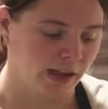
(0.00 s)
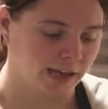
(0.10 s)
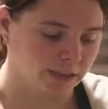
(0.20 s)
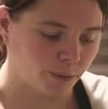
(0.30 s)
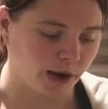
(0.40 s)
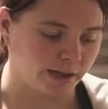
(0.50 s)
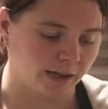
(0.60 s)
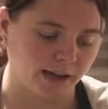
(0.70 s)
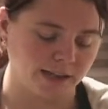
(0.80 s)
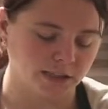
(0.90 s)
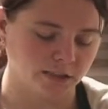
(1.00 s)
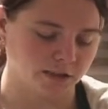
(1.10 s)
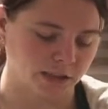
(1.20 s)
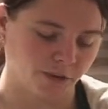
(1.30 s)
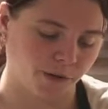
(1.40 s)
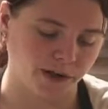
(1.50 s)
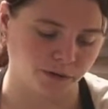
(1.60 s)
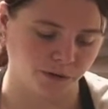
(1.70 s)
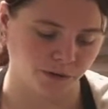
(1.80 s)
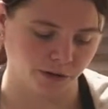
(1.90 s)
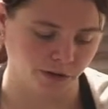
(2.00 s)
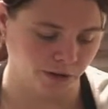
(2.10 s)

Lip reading: It's quite large, so I cook